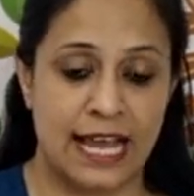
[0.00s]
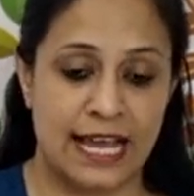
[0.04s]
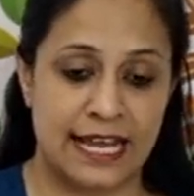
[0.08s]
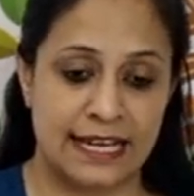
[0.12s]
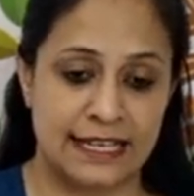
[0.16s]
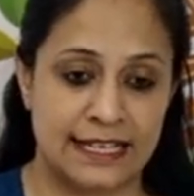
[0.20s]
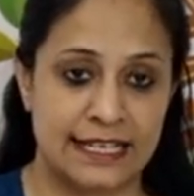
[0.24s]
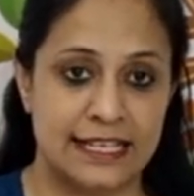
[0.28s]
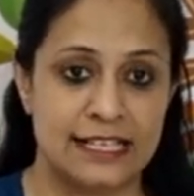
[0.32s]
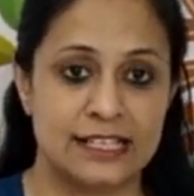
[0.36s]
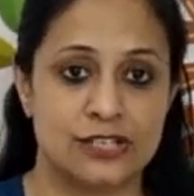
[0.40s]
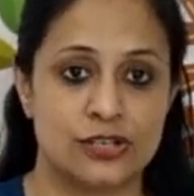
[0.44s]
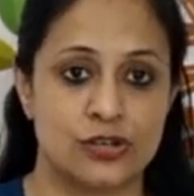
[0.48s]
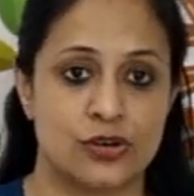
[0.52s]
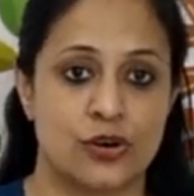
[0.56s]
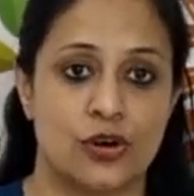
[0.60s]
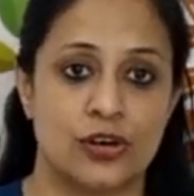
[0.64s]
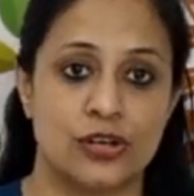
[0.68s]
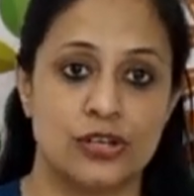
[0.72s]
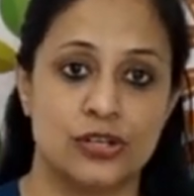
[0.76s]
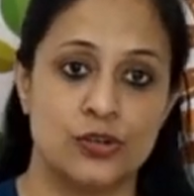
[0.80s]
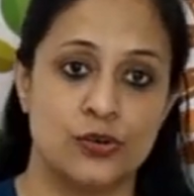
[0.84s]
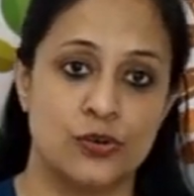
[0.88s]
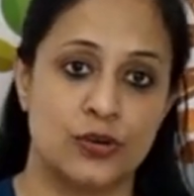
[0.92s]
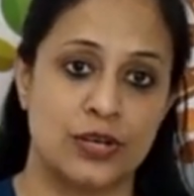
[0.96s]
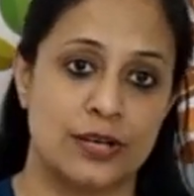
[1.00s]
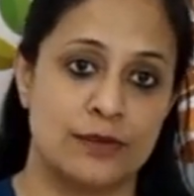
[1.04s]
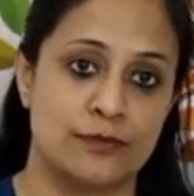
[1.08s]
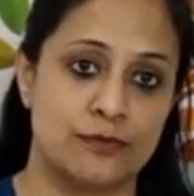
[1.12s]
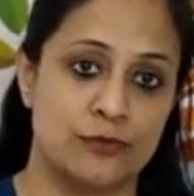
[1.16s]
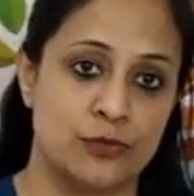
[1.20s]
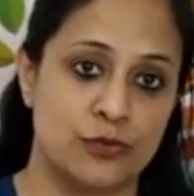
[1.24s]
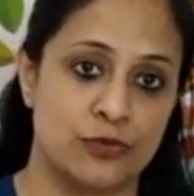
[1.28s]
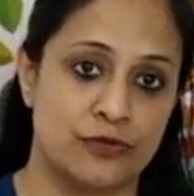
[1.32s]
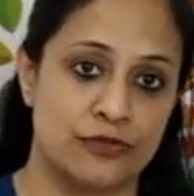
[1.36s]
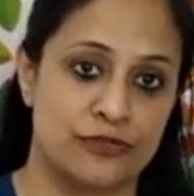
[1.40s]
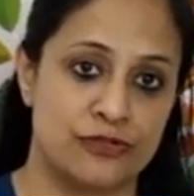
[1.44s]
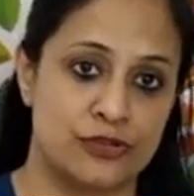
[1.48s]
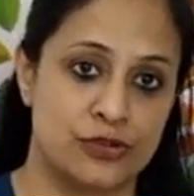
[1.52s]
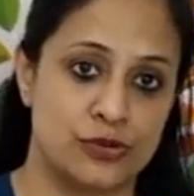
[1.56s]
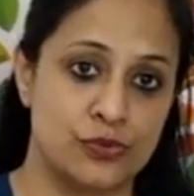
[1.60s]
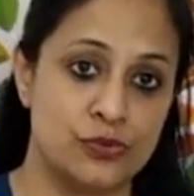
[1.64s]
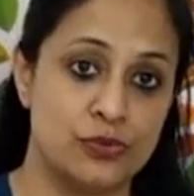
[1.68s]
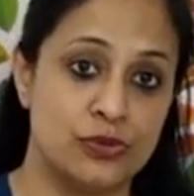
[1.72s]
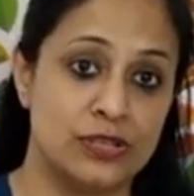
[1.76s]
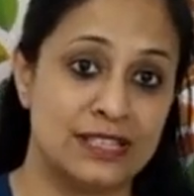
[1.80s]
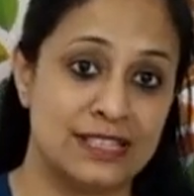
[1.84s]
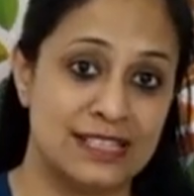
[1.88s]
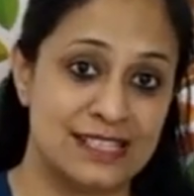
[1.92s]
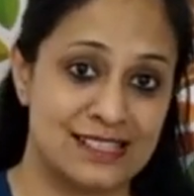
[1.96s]
and later on you can move
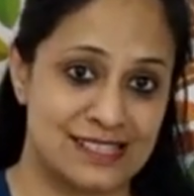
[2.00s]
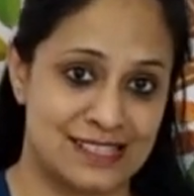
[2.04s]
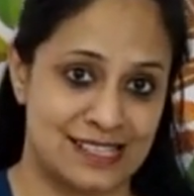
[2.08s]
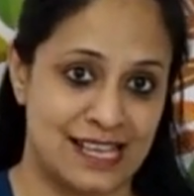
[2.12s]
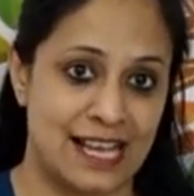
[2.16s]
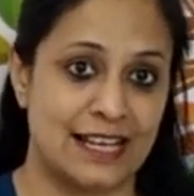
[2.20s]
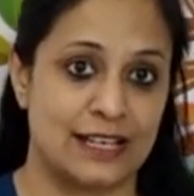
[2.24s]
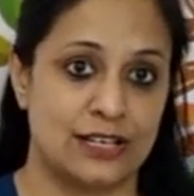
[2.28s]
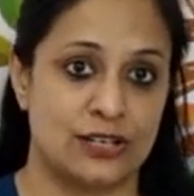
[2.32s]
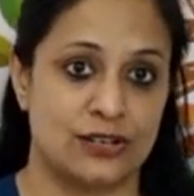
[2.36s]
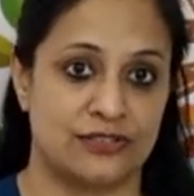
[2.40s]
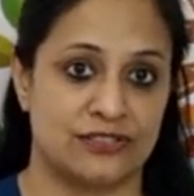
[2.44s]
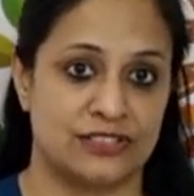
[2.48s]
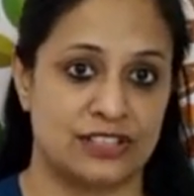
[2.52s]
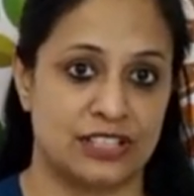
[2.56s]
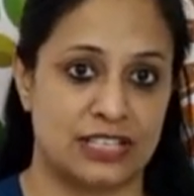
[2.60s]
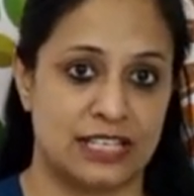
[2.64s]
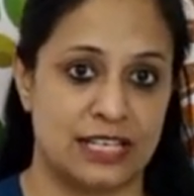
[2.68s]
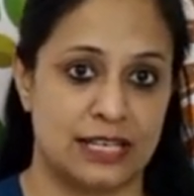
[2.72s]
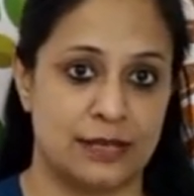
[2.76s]
to the side of the